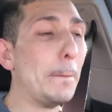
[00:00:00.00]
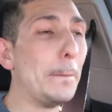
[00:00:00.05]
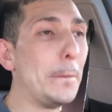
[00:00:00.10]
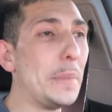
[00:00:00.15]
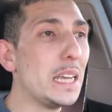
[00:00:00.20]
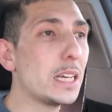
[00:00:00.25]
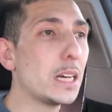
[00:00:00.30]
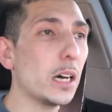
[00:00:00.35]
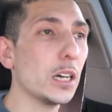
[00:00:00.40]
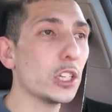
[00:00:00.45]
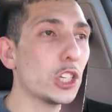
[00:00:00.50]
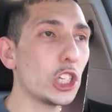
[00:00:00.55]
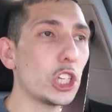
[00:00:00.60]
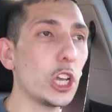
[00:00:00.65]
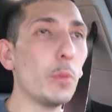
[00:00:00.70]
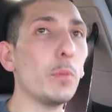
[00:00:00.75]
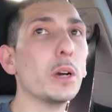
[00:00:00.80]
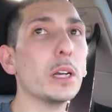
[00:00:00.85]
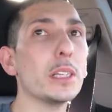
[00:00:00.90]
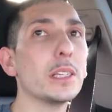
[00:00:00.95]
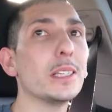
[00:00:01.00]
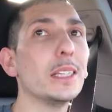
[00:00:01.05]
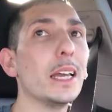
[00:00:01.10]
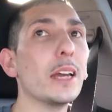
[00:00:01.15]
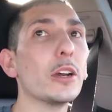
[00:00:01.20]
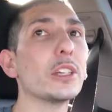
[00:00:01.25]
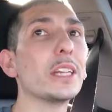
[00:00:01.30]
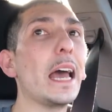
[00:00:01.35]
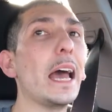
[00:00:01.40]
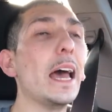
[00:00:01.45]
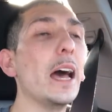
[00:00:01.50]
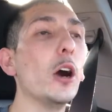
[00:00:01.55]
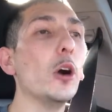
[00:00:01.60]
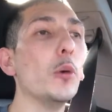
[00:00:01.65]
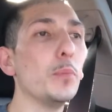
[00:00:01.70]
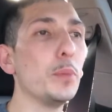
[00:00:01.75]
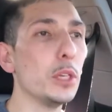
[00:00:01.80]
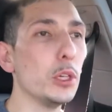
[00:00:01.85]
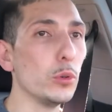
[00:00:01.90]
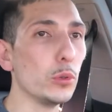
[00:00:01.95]
because someone is there to
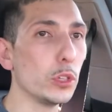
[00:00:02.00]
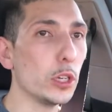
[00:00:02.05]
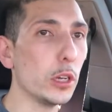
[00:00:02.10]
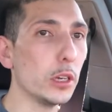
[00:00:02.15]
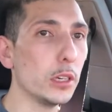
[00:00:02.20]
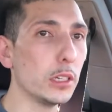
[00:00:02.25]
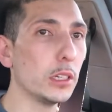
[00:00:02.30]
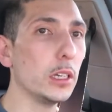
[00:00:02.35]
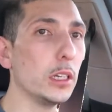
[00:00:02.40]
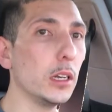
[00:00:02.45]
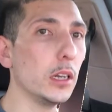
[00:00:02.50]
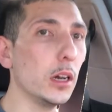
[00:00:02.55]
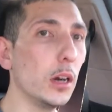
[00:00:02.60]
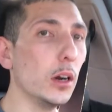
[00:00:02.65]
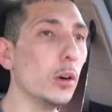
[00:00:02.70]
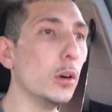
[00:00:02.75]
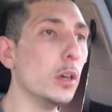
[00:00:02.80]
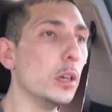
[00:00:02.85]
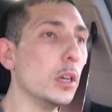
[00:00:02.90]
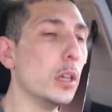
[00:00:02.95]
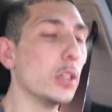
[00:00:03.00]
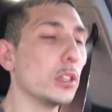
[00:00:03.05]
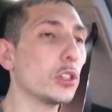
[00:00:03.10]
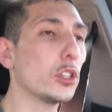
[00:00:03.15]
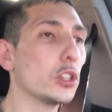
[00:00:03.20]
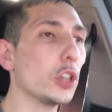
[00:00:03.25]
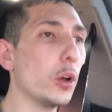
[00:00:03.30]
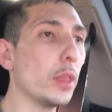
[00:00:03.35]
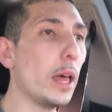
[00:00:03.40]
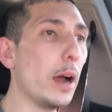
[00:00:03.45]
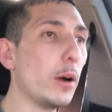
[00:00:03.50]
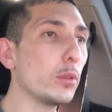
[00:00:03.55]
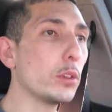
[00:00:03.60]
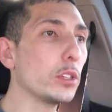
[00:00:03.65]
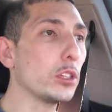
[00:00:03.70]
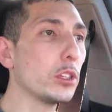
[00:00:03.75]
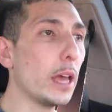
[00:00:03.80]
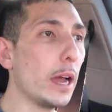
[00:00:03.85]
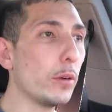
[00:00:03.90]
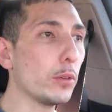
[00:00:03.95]
help you, so that
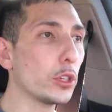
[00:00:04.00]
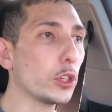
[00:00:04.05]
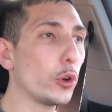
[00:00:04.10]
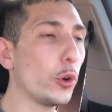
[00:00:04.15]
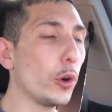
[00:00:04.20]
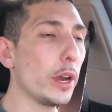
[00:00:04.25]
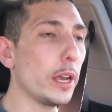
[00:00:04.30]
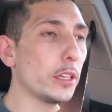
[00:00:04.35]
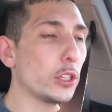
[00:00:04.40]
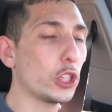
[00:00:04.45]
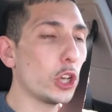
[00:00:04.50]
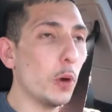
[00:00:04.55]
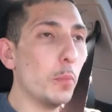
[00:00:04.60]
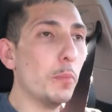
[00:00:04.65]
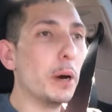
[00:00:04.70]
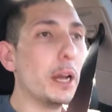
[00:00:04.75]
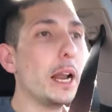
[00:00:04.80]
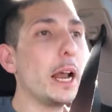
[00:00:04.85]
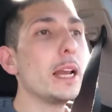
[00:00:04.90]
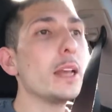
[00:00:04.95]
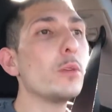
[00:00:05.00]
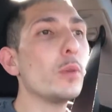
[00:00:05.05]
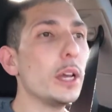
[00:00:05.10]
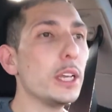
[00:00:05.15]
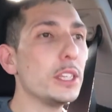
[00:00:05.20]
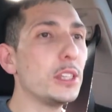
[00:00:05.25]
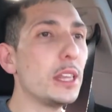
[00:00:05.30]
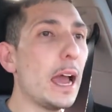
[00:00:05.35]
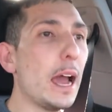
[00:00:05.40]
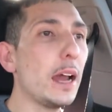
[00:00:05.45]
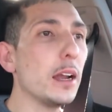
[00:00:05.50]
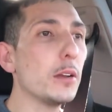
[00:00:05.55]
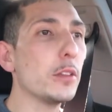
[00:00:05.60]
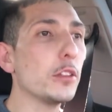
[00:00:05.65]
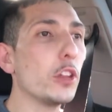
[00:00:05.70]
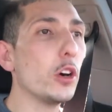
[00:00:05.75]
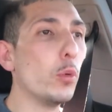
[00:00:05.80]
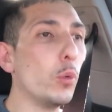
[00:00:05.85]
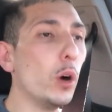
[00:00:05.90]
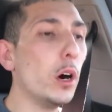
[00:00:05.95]
was great. So, but anyways,
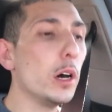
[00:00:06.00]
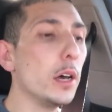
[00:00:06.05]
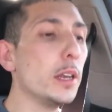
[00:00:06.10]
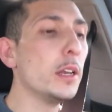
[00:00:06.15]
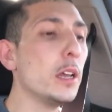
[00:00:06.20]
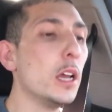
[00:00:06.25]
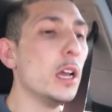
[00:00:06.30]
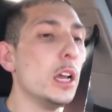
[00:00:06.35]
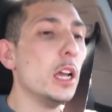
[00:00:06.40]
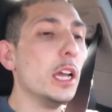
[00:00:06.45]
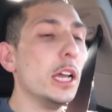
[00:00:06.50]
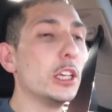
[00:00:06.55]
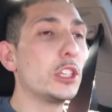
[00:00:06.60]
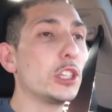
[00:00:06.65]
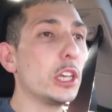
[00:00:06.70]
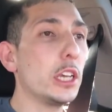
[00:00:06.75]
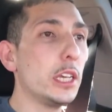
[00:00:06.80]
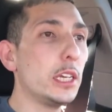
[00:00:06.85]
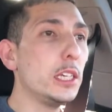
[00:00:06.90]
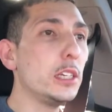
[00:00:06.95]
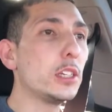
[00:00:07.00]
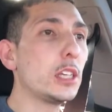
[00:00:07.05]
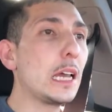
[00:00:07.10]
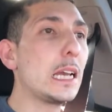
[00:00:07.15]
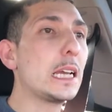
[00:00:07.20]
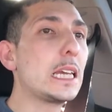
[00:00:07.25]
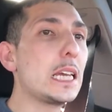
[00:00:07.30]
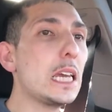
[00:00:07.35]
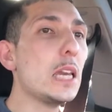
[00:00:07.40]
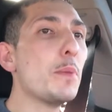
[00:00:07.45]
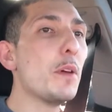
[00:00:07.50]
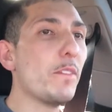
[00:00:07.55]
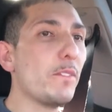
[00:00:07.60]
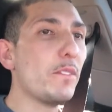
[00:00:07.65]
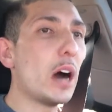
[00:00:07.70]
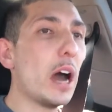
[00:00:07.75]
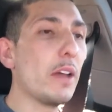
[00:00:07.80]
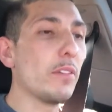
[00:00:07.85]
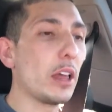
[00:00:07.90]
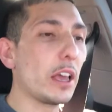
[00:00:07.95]
he said, keep it
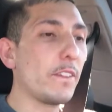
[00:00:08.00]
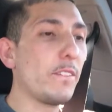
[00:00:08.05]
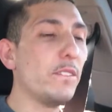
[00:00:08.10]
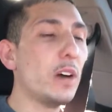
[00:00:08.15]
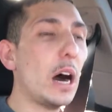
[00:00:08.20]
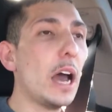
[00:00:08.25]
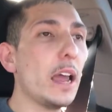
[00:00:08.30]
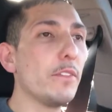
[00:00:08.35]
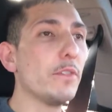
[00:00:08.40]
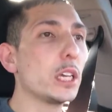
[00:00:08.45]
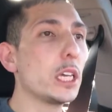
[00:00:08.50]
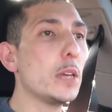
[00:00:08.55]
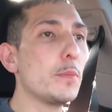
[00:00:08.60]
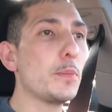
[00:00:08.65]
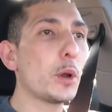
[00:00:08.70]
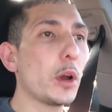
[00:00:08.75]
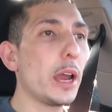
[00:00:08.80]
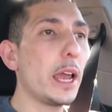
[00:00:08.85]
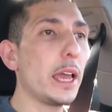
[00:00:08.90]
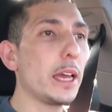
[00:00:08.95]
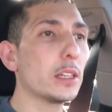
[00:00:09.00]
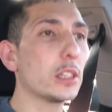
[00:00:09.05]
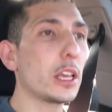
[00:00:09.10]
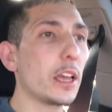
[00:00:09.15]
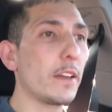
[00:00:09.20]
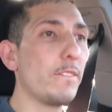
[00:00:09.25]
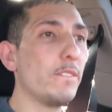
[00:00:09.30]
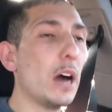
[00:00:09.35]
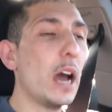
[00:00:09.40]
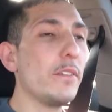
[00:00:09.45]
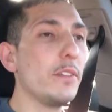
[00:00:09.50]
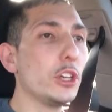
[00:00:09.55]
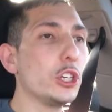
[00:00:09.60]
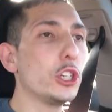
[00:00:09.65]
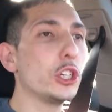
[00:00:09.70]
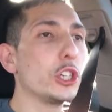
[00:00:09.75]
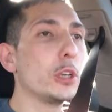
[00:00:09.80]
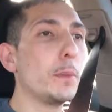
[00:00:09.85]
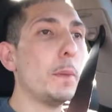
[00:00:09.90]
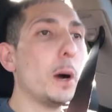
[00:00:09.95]
5, keep your hands like 5
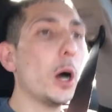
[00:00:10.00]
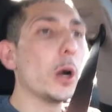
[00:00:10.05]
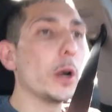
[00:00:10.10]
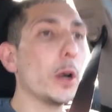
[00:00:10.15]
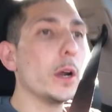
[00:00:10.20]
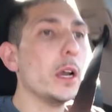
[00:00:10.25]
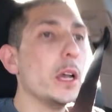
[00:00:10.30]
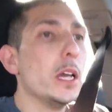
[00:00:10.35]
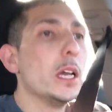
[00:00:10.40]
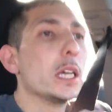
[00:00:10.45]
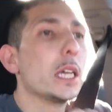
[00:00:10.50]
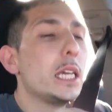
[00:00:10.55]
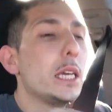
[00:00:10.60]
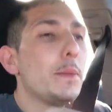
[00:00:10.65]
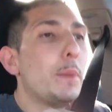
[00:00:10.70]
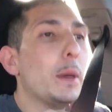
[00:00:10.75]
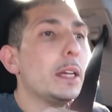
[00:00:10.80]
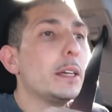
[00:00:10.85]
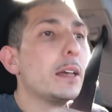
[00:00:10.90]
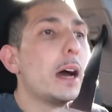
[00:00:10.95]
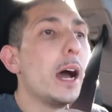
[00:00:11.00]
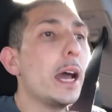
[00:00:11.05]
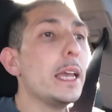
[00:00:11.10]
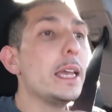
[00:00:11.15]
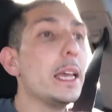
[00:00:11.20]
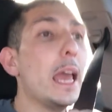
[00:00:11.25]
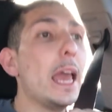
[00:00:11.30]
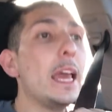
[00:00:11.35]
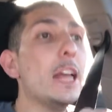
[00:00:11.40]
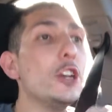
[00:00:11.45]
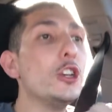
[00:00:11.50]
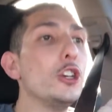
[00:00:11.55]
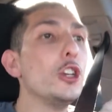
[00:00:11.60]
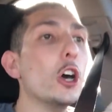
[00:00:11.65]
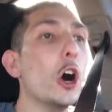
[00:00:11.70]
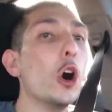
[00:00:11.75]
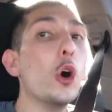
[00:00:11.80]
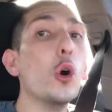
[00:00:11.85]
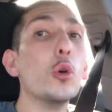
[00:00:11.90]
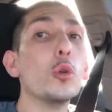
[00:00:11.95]
inches apart, keep it tight, and
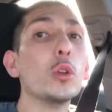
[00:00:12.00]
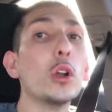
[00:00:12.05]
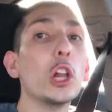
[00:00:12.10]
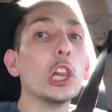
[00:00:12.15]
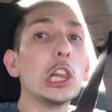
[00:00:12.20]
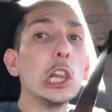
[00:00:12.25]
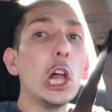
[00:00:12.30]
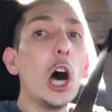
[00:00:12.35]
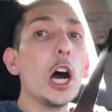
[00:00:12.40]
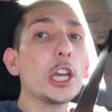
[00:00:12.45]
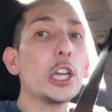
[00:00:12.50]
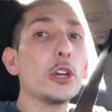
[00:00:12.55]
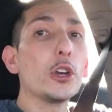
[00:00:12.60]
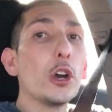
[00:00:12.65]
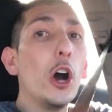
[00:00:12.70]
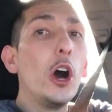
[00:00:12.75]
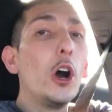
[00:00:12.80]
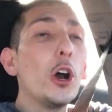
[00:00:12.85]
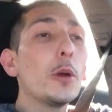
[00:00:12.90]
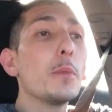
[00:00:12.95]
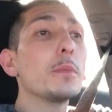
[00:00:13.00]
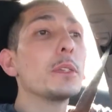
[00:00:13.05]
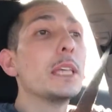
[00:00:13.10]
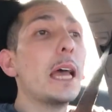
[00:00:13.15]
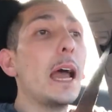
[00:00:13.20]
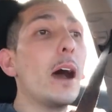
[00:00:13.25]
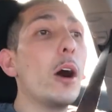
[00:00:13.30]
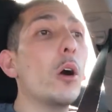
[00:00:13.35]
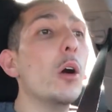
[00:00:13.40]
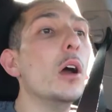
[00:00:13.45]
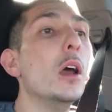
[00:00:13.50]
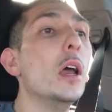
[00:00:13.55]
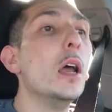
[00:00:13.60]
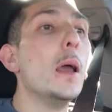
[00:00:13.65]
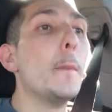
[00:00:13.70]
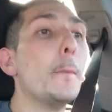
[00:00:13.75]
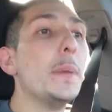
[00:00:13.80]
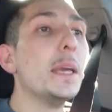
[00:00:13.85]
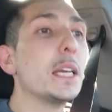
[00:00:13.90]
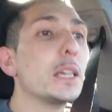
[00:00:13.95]
don't lock your arms out,
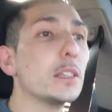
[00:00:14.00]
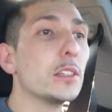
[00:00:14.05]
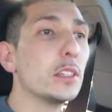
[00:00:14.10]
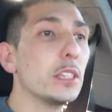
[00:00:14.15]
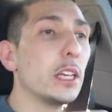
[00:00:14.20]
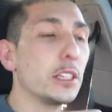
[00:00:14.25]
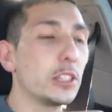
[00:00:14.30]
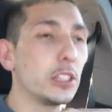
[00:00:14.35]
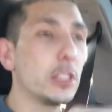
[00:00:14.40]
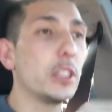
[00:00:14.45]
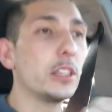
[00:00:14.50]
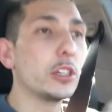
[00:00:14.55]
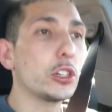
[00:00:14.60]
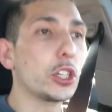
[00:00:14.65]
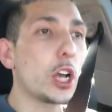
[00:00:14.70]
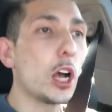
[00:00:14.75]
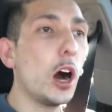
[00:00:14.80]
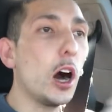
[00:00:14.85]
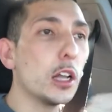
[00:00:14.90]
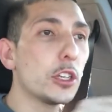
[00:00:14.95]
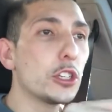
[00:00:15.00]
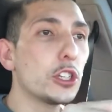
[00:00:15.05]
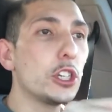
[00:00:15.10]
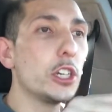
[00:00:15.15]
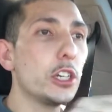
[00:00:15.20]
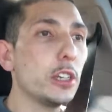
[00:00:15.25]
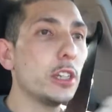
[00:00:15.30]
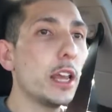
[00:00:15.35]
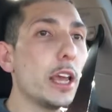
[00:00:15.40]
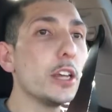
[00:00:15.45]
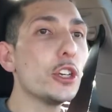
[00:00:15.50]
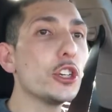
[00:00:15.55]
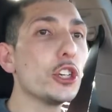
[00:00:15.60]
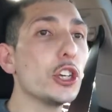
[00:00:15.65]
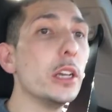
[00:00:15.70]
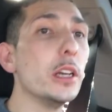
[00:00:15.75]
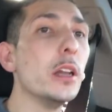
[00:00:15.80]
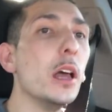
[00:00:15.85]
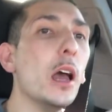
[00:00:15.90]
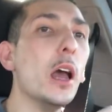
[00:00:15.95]
because there's constant
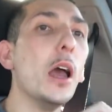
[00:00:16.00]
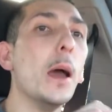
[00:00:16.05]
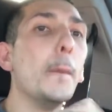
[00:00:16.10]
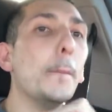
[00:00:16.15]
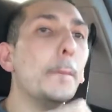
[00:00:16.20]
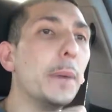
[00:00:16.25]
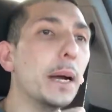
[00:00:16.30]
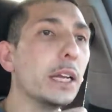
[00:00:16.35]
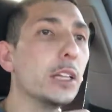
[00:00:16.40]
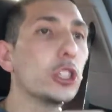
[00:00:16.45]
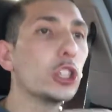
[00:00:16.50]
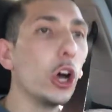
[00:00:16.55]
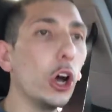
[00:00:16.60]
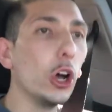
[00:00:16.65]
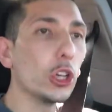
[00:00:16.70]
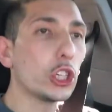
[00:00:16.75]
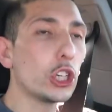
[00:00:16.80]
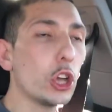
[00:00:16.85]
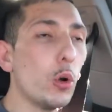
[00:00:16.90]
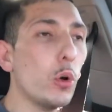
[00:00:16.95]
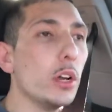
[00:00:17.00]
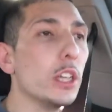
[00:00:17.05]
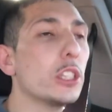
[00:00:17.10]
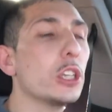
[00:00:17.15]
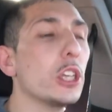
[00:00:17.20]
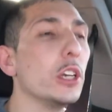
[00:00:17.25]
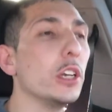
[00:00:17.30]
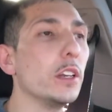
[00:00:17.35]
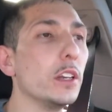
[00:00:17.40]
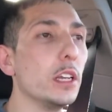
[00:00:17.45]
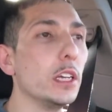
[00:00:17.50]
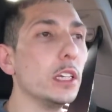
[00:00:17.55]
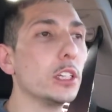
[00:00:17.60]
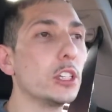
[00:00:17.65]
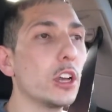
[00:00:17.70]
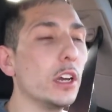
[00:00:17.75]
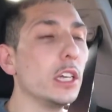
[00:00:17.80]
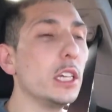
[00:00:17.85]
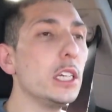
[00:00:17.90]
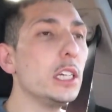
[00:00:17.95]
tension, but it's also,
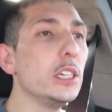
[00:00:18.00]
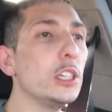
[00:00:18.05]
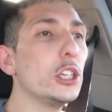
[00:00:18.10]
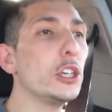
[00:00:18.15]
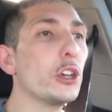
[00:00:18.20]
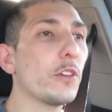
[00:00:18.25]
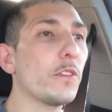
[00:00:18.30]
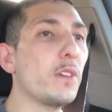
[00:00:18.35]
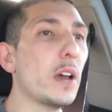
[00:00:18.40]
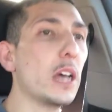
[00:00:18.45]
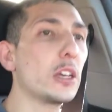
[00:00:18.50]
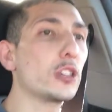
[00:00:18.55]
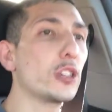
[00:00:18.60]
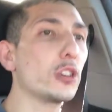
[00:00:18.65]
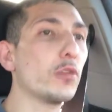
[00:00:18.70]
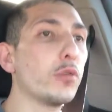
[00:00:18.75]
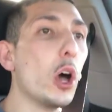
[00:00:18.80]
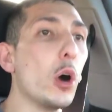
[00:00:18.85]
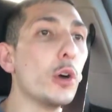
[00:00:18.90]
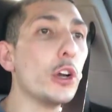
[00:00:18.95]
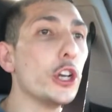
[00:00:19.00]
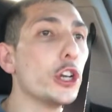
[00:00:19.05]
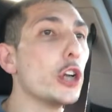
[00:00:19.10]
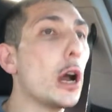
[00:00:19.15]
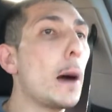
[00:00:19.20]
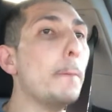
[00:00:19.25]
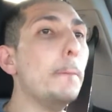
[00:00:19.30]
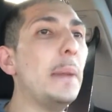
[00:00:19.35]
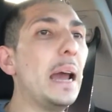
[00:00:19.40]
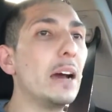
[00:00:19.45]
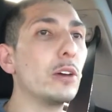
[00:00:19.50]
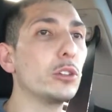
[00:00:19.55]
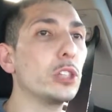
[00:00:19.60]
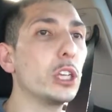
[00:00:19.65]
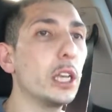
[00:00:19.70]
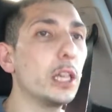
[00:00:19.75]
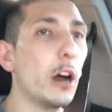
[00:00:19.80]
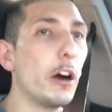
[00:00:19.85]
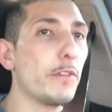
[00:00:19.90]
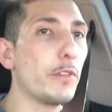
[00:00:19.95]
it's a easier, faster flow, and you're not
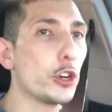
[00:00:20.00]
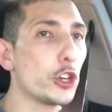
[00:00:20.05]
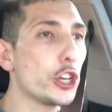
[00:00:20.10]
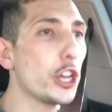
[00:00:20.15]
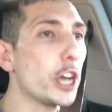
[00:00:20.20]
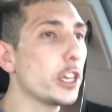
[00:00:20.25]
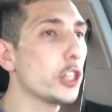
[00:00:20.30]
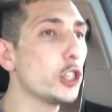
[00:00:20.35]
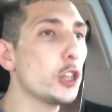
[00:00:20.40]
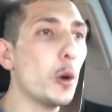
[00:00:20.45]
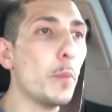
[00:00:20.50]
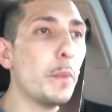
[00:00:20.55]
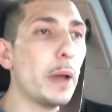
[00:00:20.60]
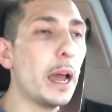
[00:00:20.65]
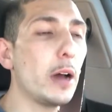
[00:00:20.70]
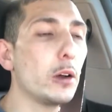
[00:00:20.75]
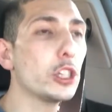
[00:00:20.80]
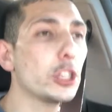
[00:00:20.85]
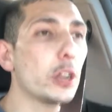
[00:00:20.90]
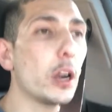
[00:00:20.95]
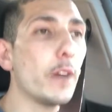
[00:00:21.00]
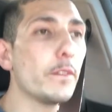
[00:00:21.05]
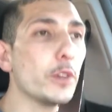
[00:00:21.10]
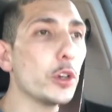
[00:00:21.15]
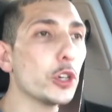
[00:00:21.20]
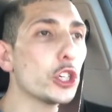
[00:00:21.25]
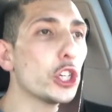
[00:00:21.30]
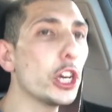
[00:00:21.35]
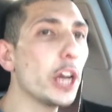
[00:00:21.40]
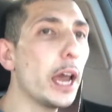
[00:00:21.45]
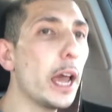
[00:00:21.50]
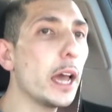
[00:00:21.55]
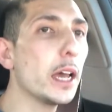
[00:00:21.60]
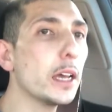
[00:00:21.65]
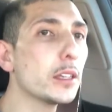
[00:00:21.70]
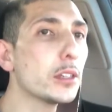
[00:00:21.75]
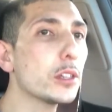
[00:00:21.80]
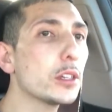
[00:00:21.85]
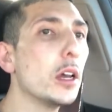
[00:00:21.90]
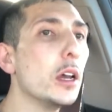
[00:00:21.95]
bouncing it off your chest. Don't bounce it off your
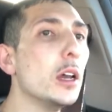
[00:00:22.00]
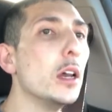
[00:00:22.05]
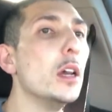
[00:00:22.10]
chest,